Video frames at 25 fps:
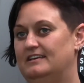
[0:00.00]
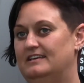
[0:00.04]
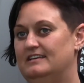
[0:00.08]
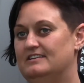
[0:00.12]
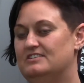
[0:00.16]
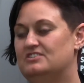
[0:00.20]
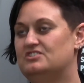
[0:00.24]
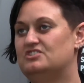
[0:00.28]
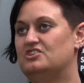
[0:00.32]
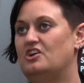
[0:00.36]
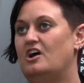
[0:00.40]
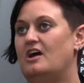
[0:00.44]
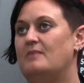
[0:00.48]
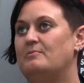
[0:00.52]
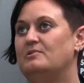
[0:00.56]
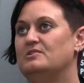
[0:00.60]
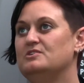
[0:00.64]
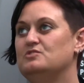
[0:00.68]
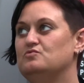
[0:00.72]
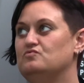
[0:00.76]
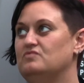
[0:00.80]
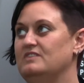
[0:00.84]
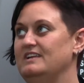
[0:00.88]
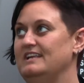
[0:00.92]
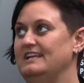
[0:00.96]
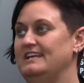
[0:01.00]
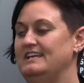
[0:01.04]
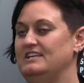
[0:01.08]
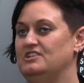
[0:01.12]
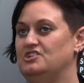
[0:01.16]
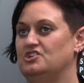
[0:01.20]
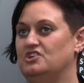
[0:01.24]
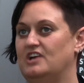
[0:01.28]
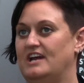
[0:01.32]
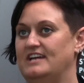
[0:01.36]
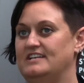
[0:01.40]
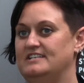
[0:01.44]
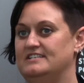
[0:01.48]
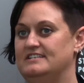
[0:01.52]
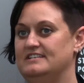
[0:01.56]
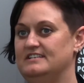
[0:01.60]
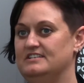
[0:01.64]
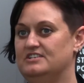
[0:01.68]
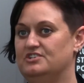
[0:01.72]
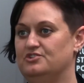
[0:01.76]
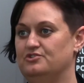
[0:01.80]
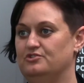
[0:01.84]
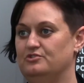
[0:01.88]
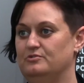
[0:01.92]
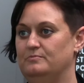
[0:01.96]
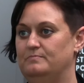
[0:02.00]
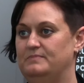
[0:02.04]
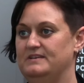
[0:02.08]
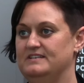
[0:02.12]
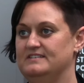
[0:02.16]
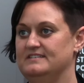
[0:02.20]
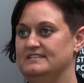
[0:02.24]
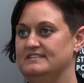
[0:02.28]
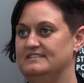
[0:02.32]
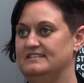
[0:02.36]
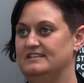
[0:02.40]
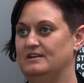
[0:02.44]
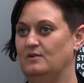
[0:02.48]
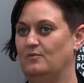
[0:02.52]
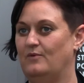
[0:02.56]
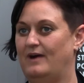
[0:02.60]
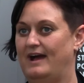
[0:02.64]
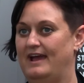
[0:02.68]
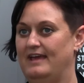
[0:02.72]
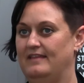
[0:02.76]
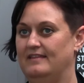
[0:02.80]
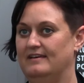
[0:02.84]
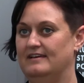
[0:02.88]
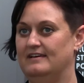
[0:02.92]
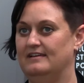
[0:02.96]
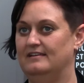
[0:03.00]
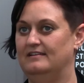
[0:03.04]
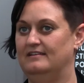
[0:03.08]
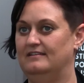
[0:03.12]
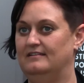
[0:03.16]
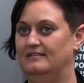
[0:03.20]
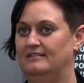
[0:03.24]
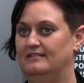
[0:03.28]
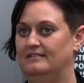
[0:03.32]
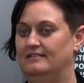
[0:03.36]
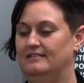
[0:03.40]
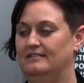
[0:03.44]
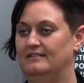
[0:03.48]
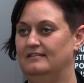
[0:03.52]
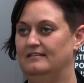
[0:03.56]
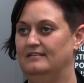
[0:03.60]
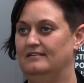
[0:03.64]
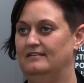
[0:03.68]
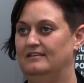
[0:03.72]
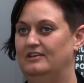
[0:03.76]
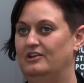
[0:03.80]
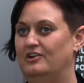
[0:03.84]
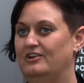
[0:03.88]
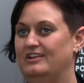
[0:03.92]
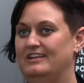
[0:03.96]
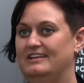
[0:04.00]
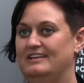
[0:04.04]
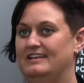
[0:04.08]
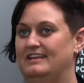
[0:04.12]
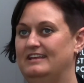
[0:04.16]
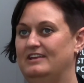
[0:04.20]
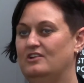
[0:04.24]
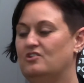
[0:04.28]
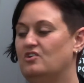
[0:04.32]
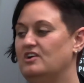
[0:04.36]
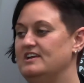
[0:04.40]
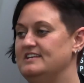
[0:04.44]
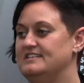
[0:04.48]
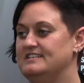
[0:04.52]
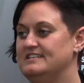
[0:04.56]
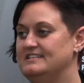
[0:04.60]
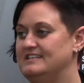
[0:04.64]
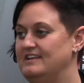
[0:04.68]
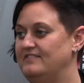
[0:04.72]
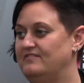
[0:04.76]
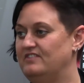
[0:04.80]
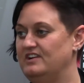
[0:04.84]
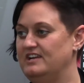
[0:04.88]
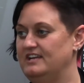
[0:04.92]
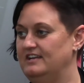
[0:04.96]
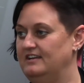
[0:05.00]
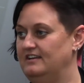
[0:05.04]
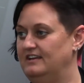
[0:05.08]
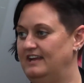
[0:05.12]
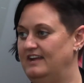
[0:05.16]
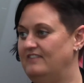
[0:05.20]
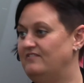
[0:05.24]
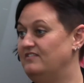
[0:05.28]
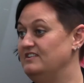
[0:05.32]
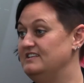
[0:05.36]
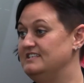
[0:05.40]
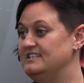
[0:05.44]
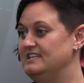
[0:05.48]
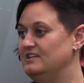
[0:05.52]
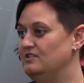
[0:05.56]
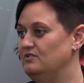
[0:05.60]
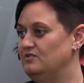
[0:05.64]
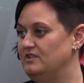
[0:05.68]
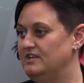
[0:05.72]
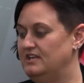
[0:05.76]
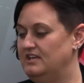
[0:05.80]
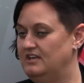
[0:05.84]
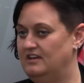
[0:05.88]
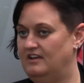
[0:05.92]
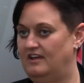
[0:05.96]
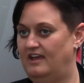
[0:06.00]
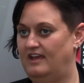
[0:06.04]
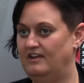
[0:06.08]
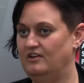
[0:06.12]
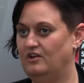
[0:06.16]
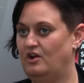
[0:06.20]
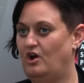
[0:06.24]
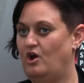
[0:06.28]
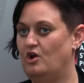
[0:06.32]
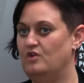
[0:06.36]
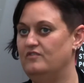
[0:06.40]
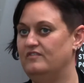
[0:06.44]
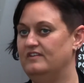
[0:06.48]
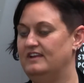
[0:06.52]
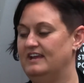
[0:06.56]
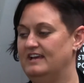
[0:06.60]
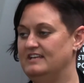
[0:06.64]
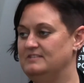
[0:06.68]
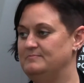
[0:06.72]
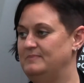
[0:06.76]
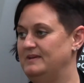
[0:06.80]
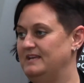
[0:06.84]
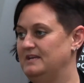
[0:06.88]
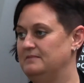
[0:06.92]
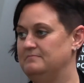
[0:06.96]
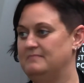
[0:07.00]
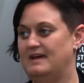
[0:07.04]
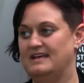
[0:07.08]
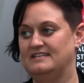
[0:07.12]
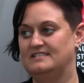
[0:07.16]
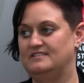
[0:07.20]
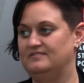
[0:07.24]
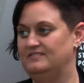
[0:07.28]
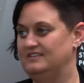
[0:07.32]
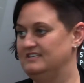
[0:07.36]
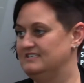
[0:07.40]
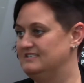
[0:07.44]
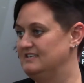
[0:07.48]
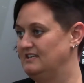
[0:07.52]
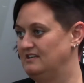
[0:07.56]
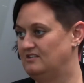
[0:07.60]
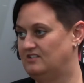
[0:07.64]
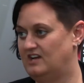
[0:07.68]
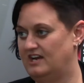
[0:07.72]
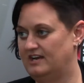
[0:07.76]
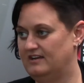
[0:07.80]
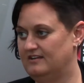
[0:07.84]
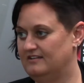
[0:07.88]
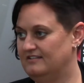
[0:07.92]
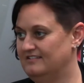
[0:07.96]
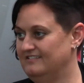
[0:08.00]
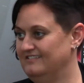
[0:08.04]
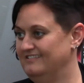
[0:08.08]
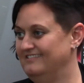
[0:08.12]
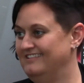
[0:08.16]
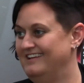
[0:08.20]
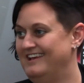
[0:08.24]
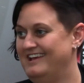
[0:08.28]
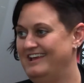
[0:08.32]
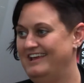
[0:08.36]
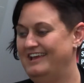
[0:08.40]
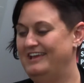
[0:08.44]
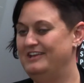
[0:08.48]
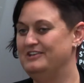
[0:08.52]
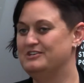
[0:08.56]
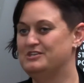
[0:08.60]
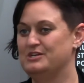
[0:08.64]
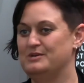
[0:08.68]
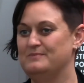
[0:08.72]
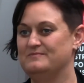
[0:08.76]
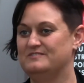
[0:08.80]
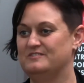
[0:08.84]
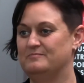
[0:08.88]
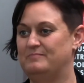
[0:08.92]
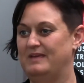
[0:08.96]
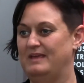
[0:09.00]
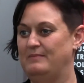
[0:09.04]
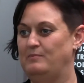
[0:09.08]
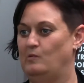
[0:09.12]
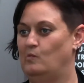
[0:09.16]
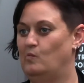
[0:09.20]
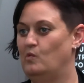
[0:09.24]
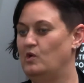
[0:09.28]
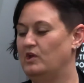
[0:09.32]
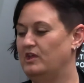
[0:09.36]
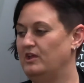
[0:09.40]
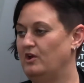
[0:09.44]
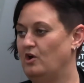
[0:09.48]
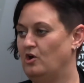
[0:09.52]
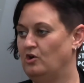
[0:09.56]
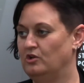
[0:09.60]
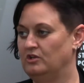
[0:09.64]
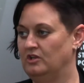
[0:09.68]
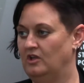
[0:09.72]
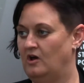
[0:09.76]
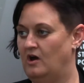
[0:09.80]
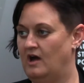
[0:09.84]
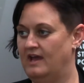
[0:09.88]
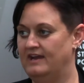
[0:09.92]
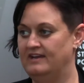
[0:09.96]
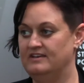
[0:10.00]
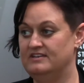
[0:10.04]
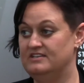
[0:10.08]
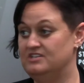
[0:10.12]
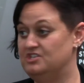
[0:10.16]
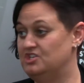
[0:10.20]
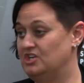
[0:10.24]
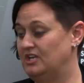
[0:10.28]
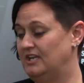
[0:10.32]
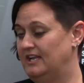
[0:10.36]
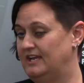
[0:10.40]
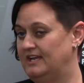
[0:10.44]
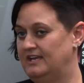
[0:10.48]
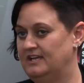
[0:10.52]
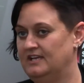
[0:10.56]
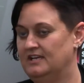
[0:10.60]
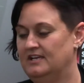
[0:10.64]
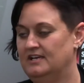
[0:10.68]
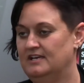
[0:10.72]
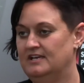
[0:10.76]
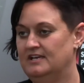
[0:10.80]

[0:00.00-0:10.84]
Cyber is really integrated into business in a way that, it increases every single year, and COVID has been a massive accelerator in terms of people working online and digitally.